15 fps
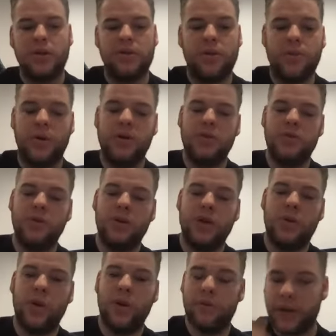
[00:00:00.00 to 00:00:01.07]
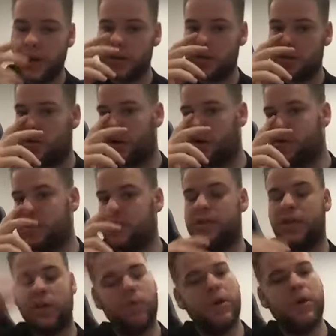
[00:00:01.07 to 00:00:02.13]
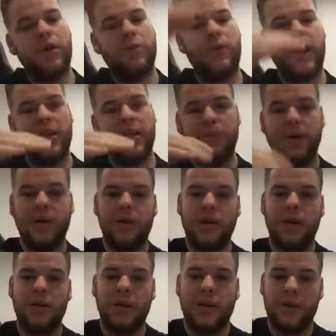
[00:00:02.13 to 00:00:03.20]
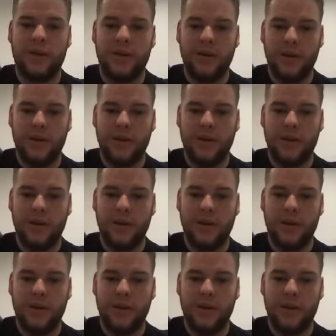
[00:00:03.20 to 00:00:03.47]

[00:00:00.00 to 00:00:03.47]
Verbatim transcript: So I'm going to shoot a qualification round and see where it ranks me in that